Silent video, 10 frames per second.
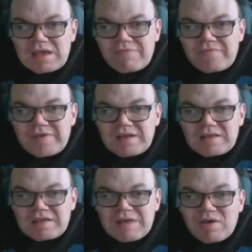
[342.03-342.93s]
if
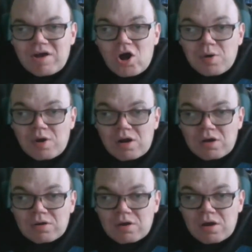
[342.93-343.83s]
they have like on
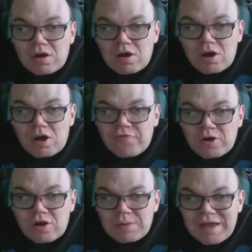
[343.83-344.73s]
off
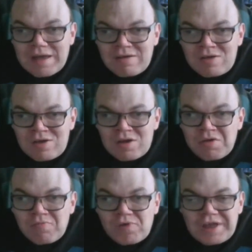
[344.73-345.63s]
and on
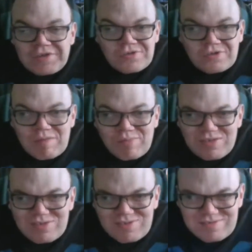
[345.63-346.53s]
relationship,
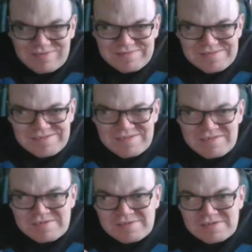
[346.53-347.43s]
but
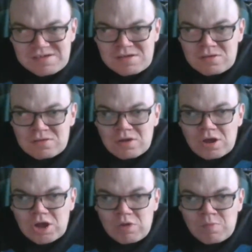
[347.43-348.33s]
don't
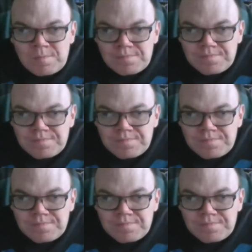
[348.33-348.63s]
know.